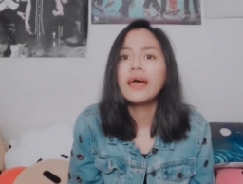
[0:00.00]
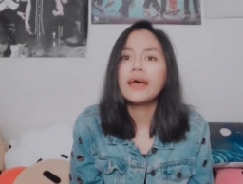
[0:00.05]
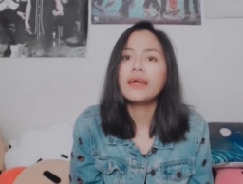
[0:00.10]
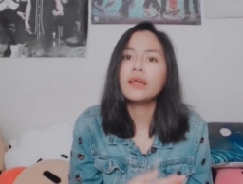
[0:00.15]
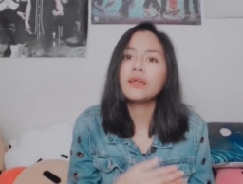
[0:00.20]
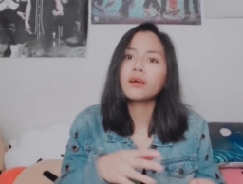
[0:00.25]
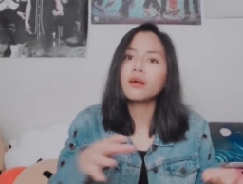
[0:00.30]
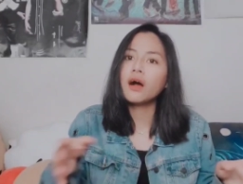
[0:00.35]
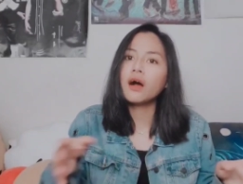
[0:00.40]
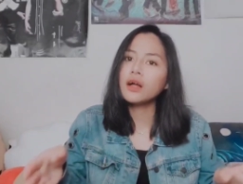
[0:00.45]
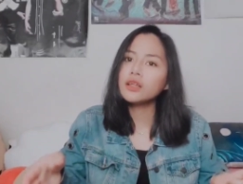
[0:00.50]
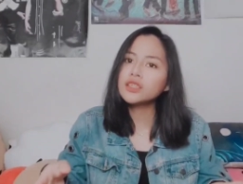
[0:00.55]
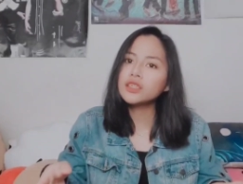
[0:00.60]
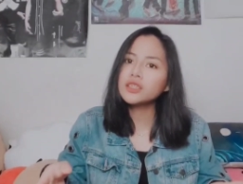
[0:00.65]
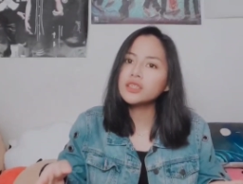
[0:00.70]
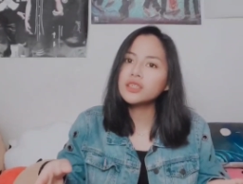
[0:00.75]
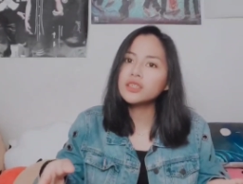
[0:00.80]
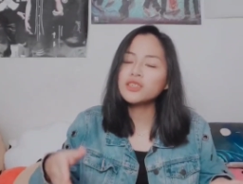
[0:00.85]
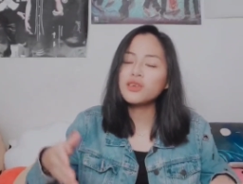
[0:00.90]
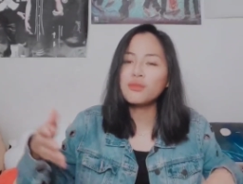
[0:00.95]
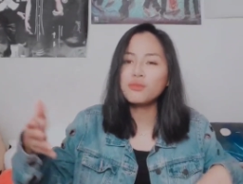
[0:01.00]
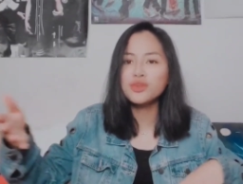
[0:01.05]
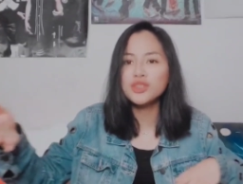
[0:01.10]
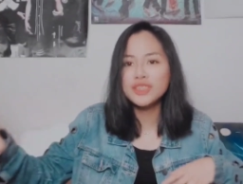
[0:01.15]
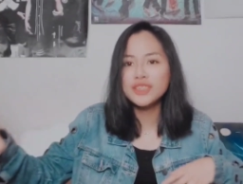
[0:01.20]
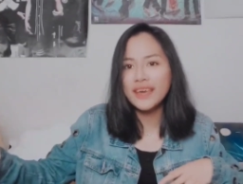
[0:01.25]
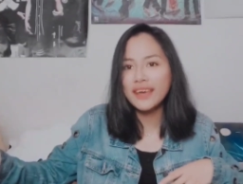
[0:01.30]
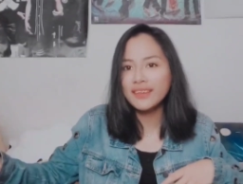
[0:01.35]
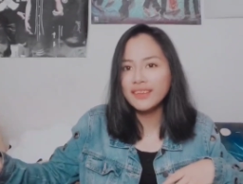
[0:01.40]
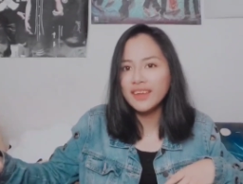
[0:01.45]
And then the concert, it's
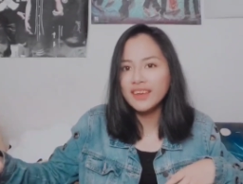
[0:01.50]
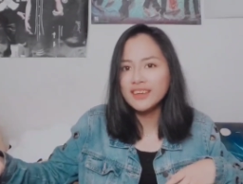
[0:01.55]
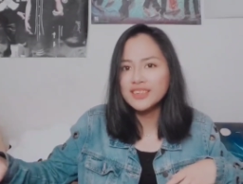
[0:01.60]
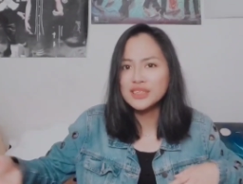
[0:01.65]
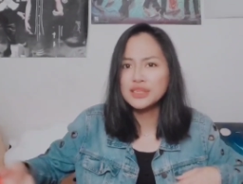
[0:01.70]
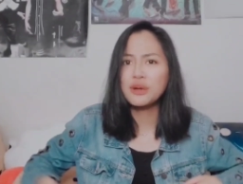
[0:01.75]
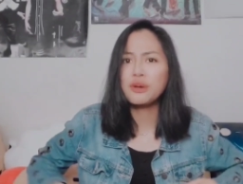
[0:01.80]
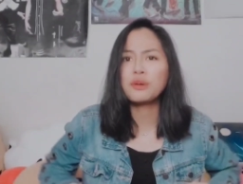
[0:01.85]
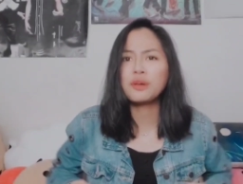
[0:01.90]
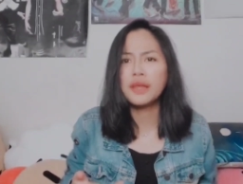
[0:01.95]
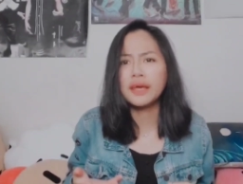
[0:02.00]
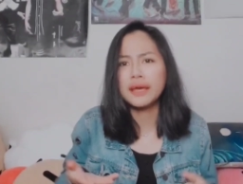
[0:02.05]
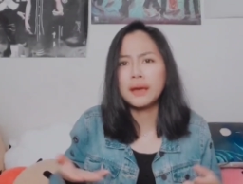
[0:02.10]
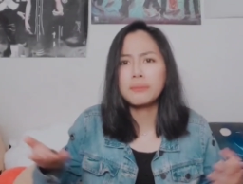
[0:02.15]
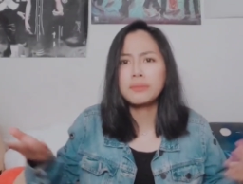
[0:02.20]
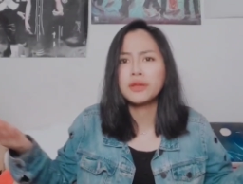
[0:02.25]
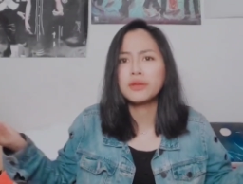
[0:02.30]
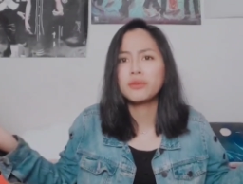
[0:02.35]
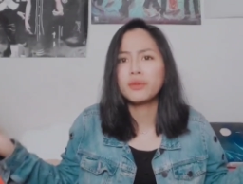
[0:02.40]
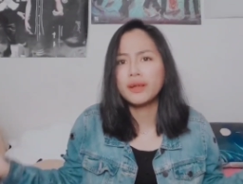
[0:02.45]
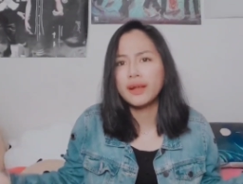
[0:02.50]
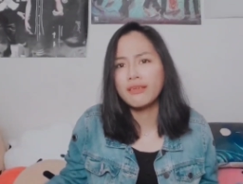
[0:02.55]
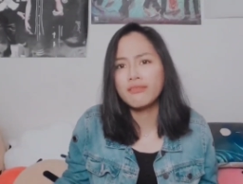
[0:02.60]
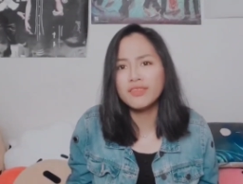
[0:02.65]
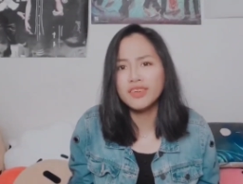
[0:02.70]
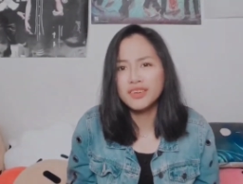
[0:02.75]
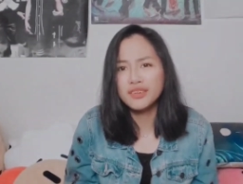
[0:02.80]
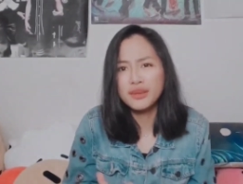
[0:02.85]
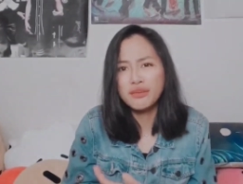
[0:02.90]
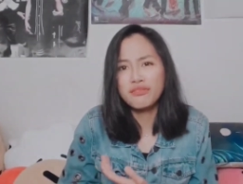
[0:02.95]
almost ending, so like, I mean,
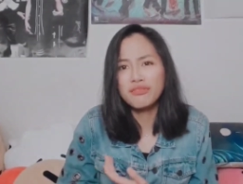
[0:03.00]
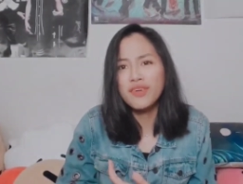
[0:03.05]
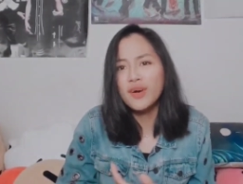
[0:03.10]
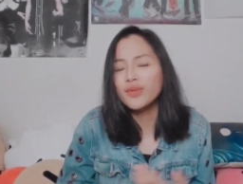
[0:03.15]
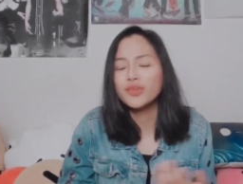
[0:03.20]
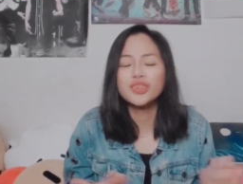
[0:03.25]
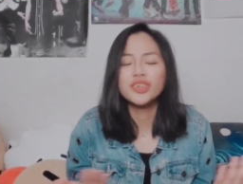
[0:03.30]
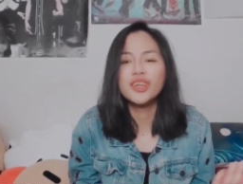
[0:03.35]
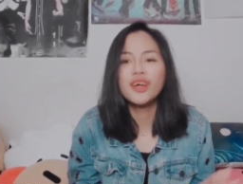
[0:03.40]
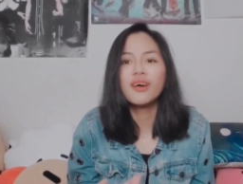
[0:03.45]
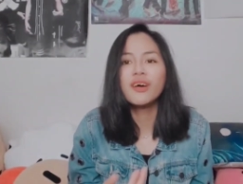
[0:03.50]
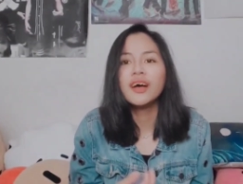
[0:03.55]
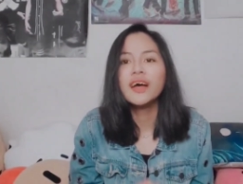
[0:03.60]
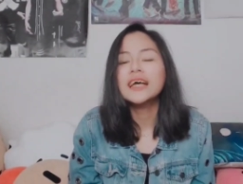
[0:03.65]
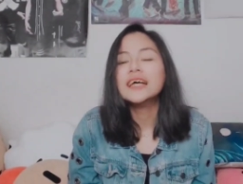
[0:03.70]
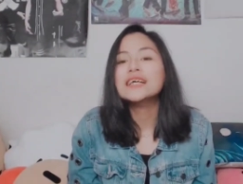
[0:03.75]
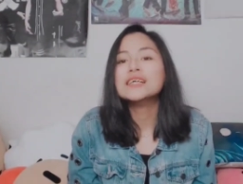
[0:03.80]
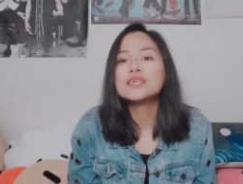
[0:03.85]
whatever in the phone, you know.